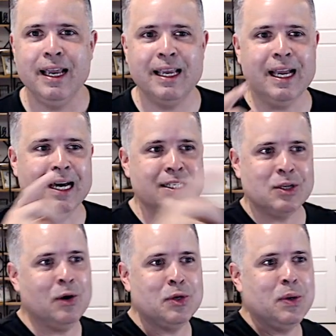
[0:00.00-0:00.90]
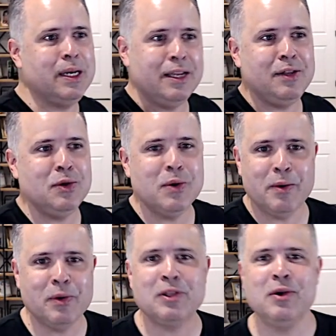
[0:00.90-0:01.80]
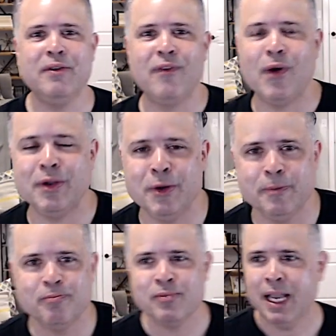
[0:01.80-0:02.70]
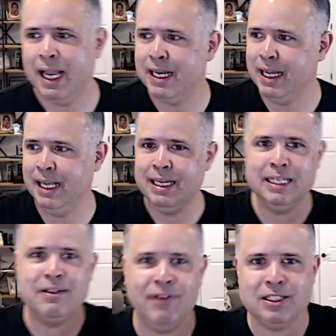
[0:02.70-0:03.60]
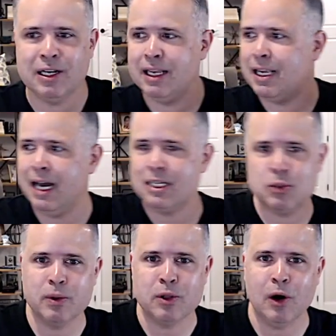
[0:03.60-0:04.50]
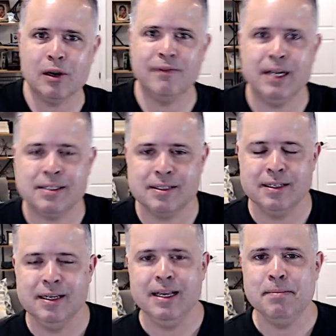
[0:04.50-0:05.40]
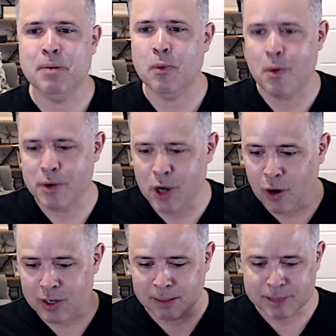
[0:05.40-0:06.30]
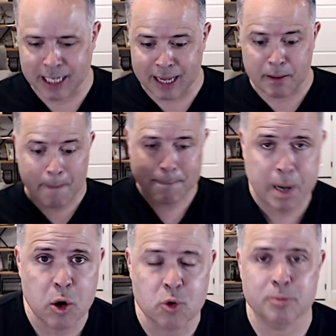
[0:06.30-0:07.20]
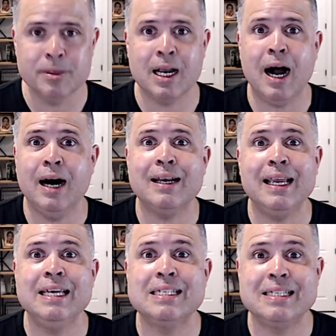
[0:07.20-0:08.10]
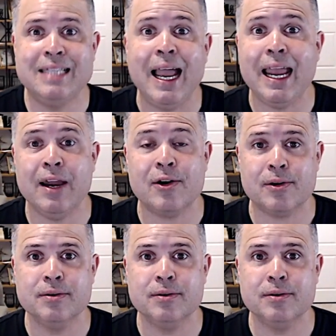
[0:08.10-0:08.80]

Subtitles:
And God is on you and in you and with you and for you. And individually, God is with all of us. But when we all come together, boom, God is there